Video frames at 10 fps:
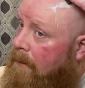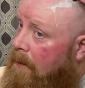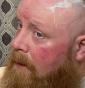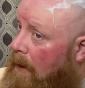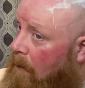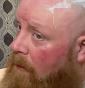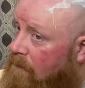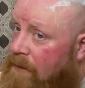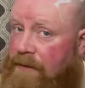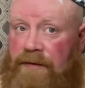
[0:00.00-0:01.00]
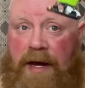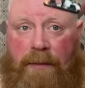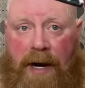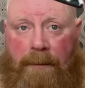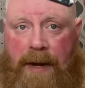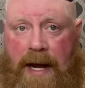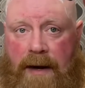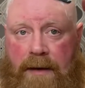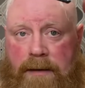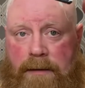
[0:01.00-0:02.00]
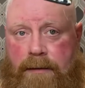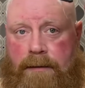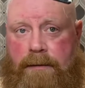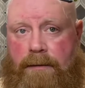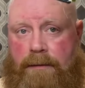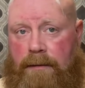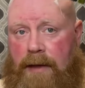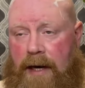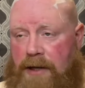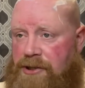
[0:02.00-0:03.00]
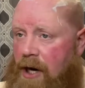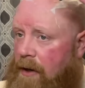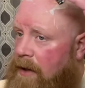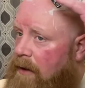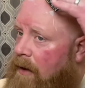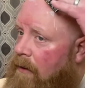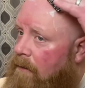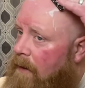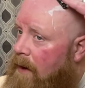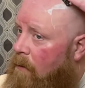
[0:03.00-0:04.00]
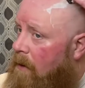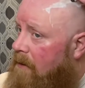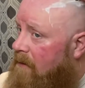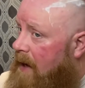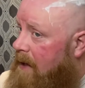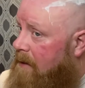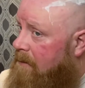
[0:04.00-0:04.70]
I don't know if you can see it, but I'm kind of jerking along there where it's hanging.